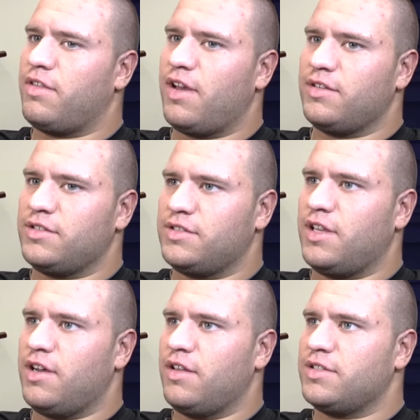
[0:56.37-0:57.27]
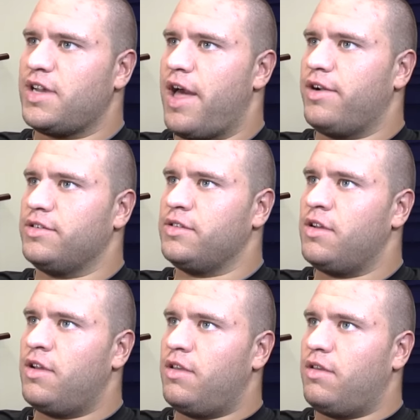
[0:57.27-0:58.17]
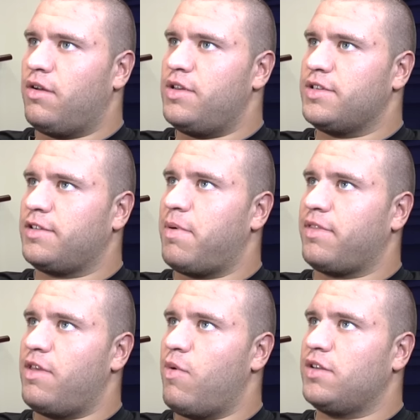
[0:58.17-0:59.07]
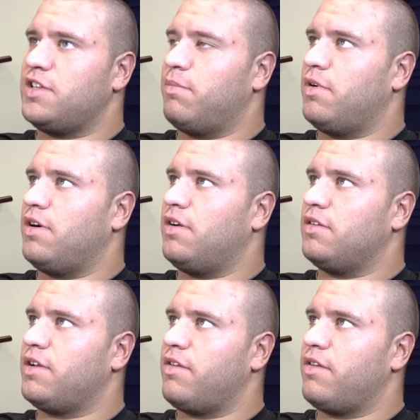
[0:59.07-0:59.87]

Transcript: I think I can just tell that Skyler, you know, he's expecting, he wants that ball.